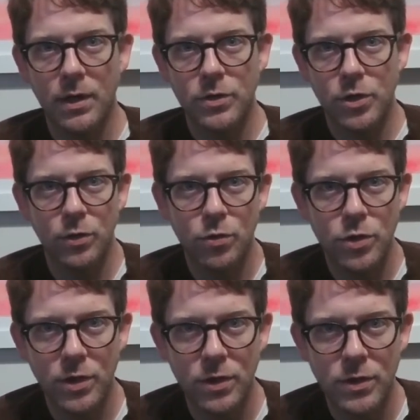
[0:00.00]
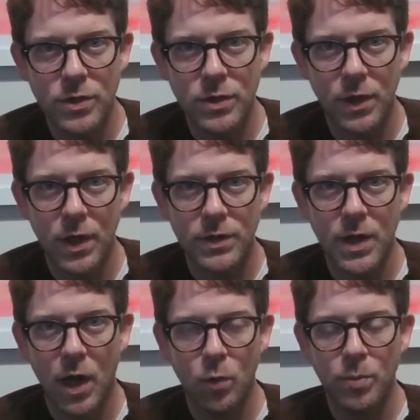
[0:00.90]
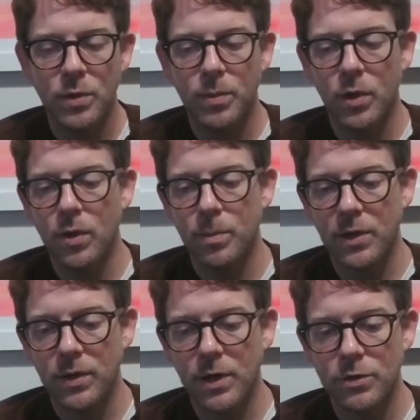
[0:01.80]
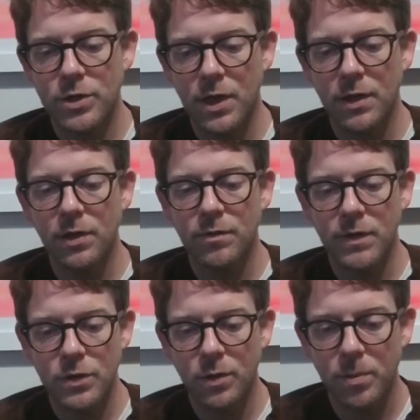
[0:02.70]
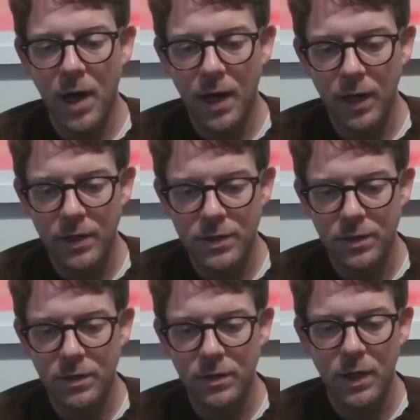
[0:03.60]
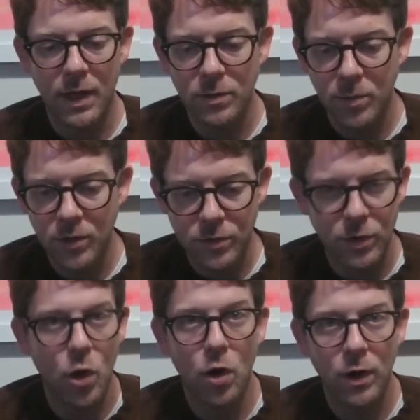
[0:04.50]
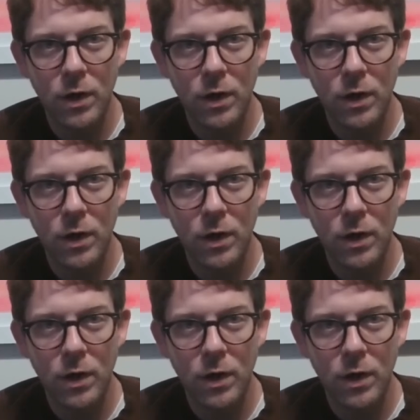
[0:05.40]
solutions to help people better understand their physical products and collectibles and art.